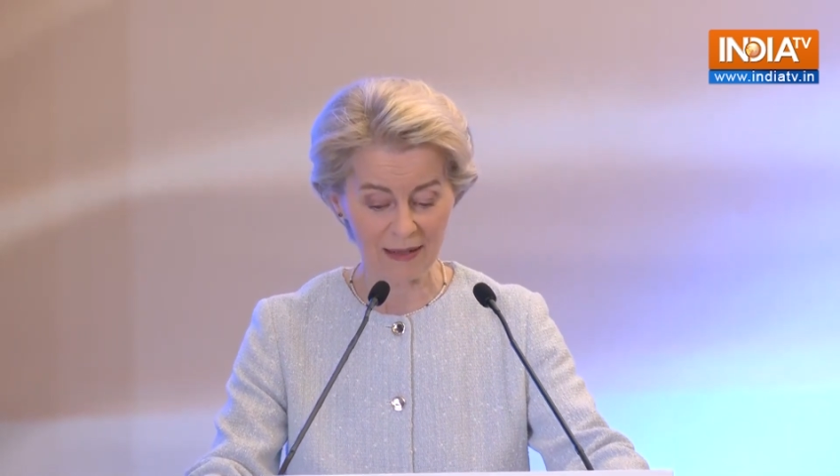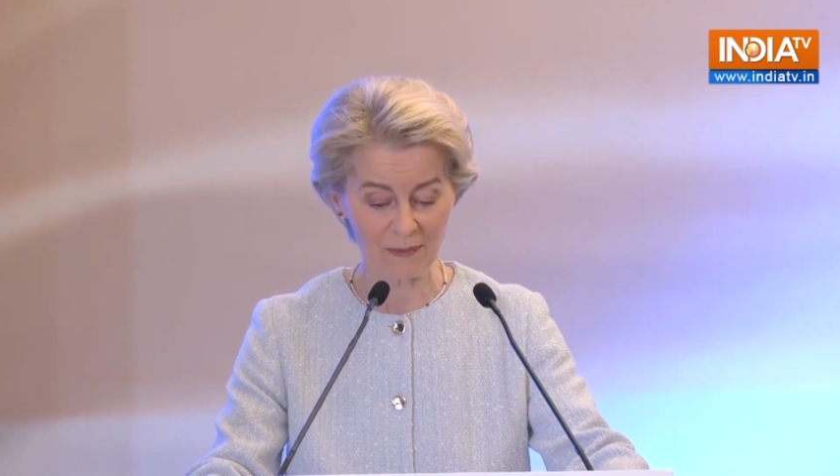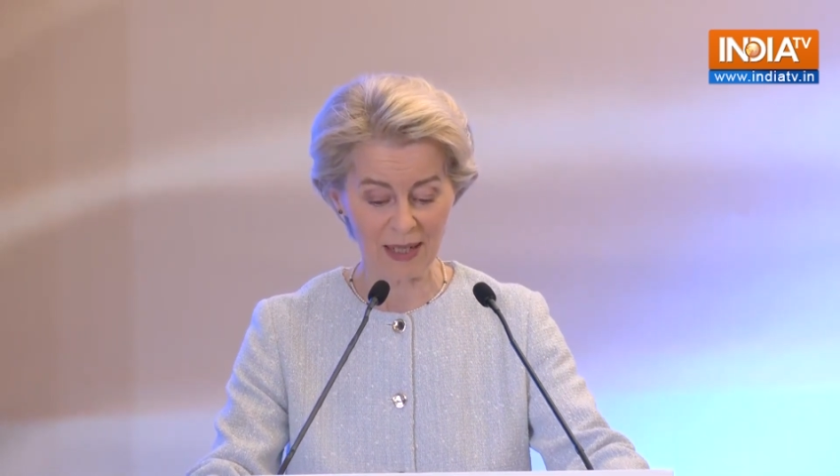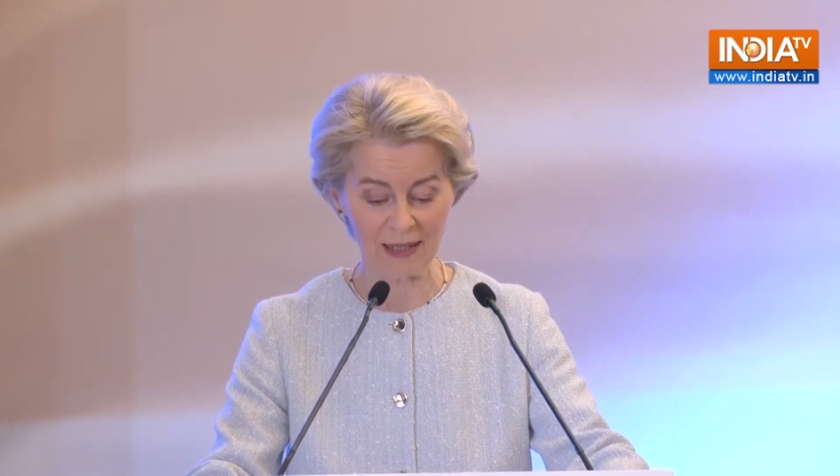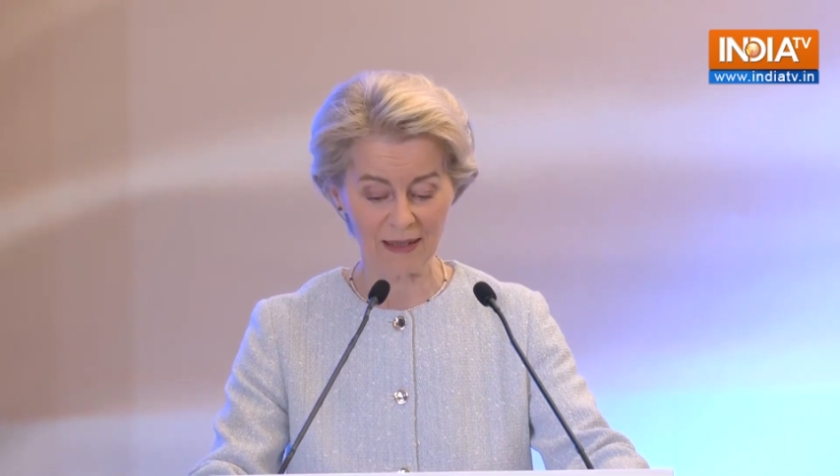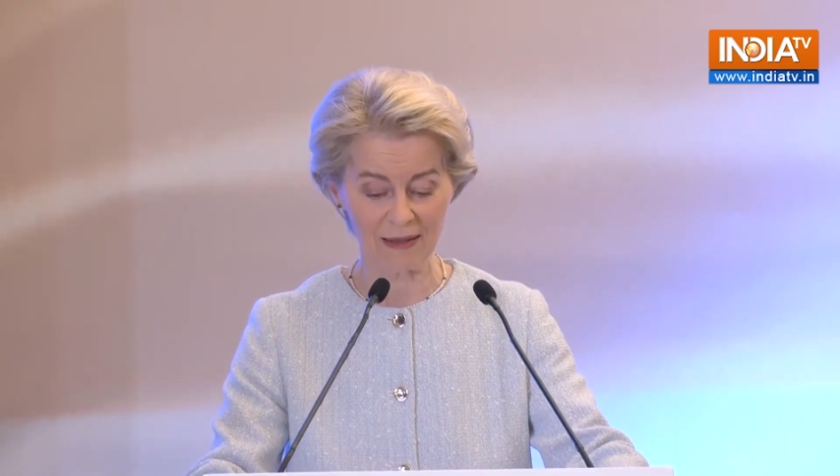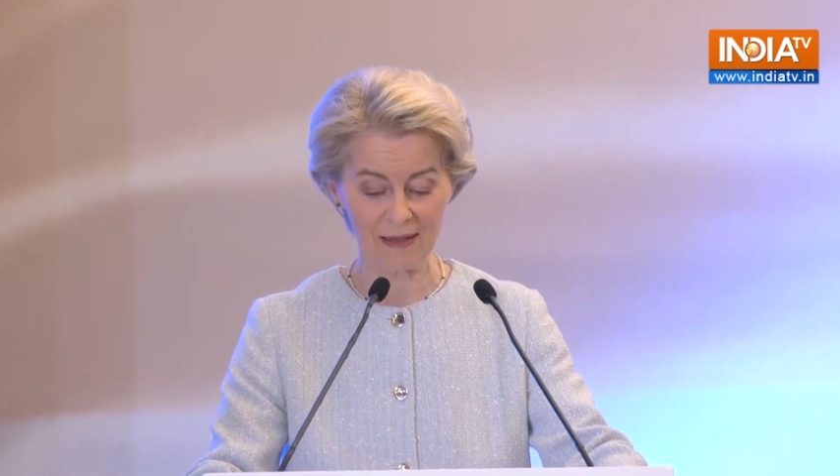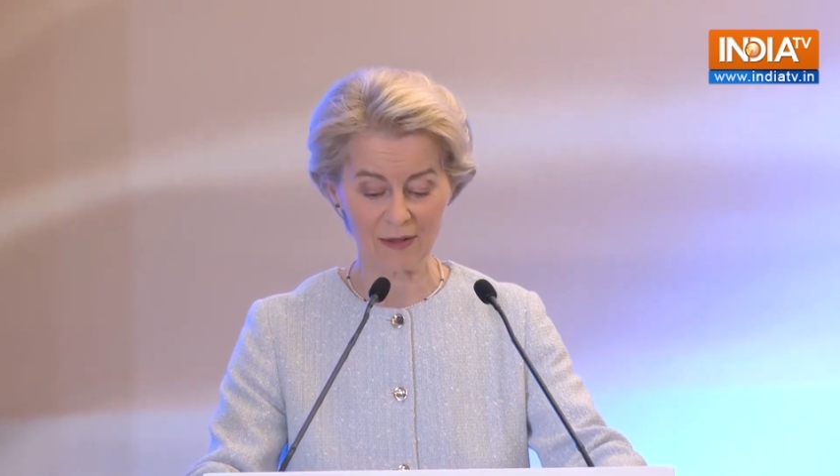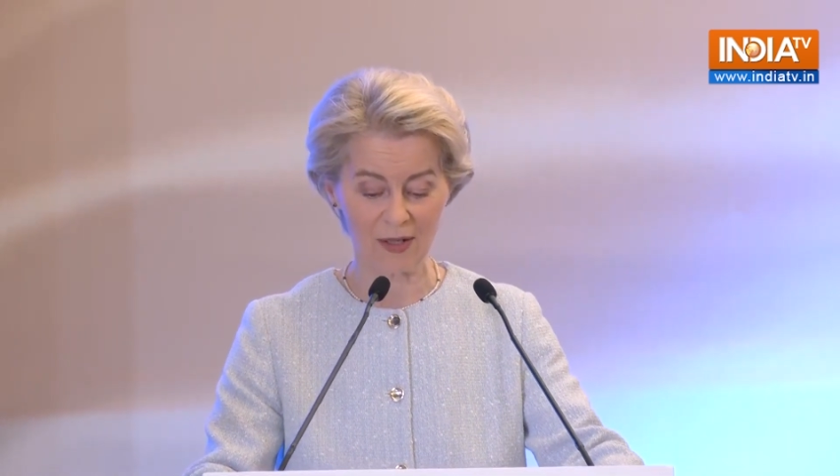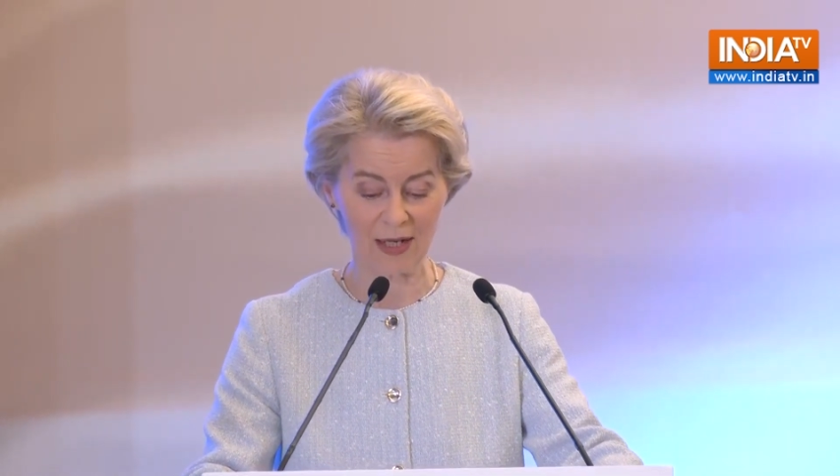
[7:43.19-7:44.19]
making these
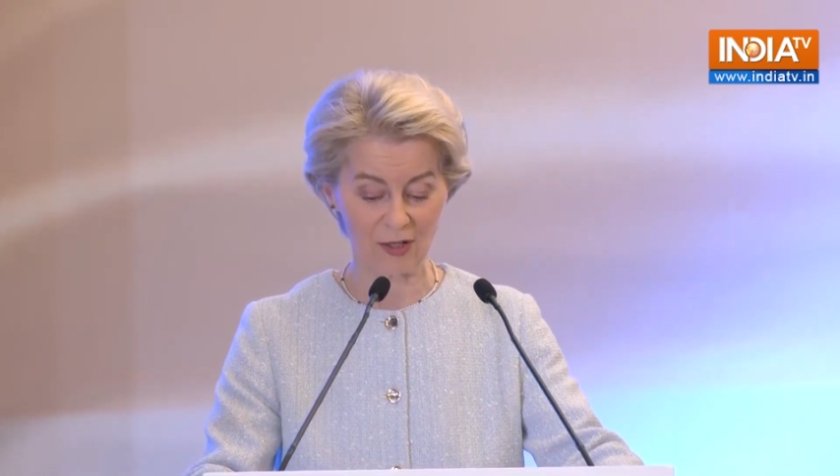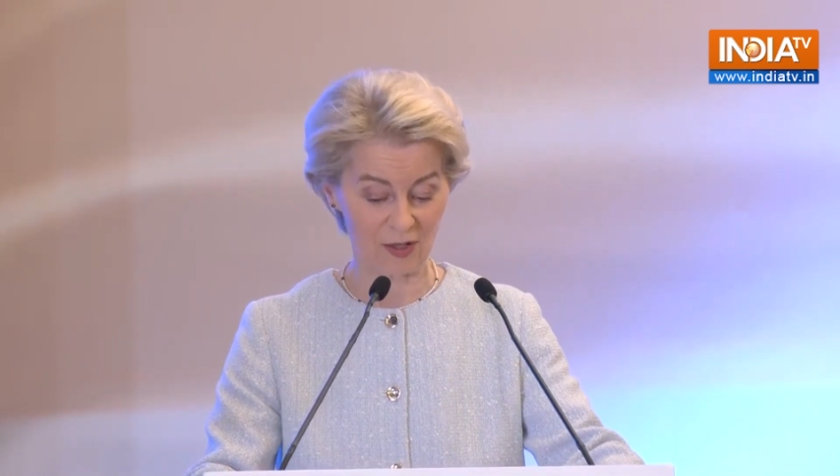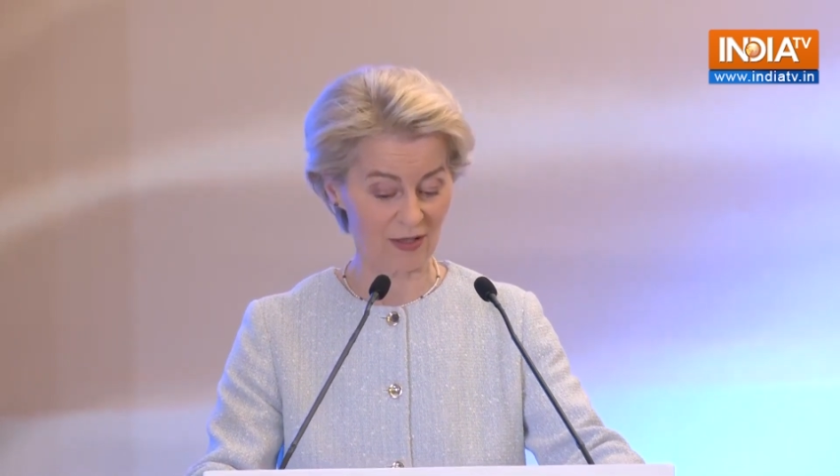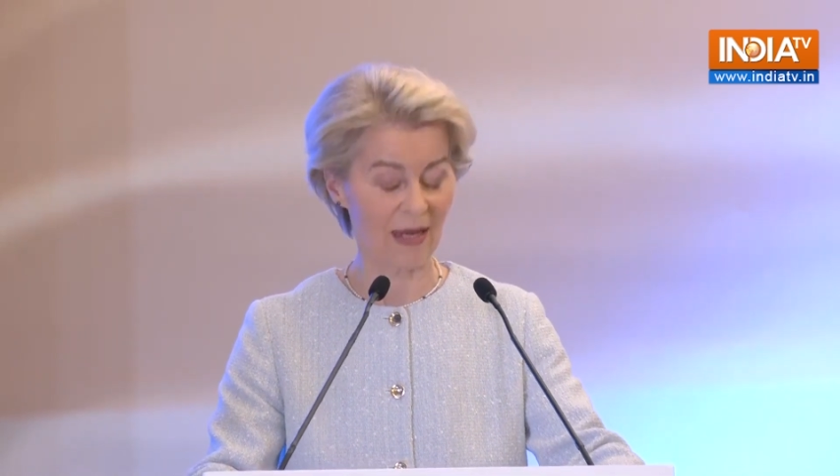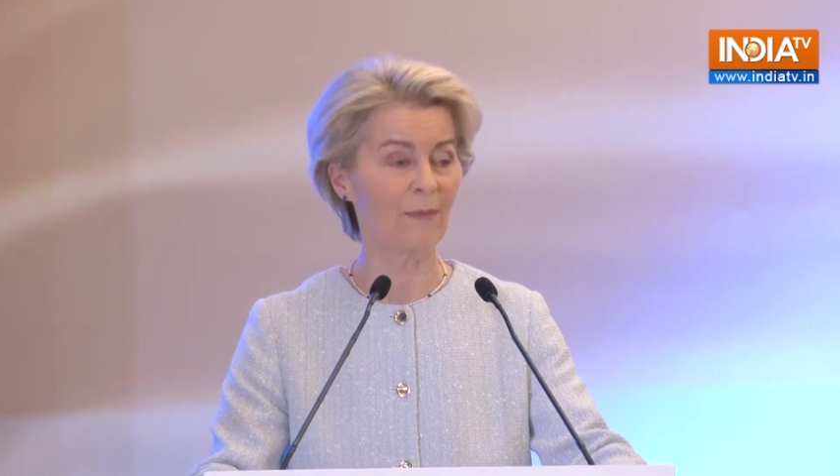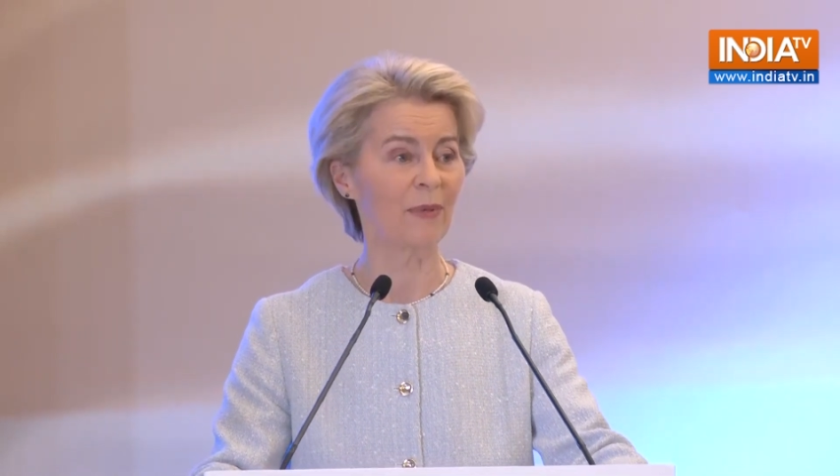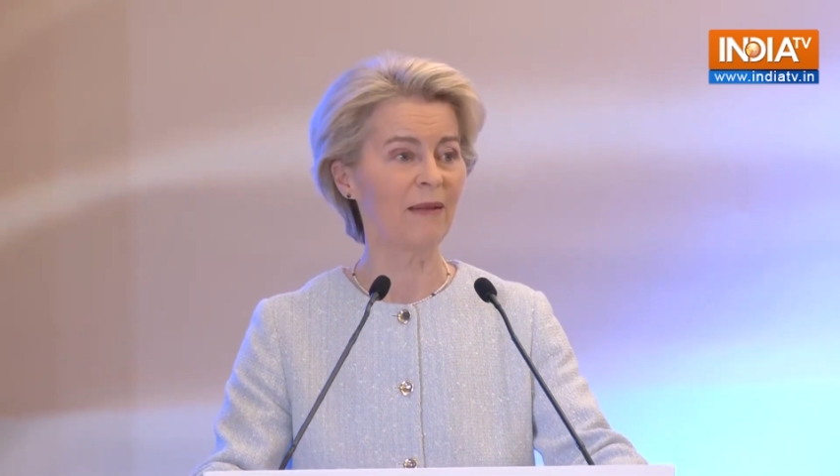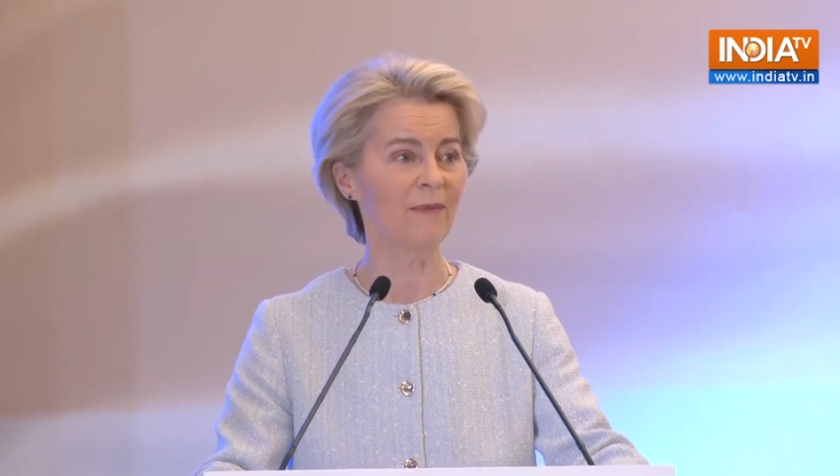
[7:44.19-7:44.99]
connections happy.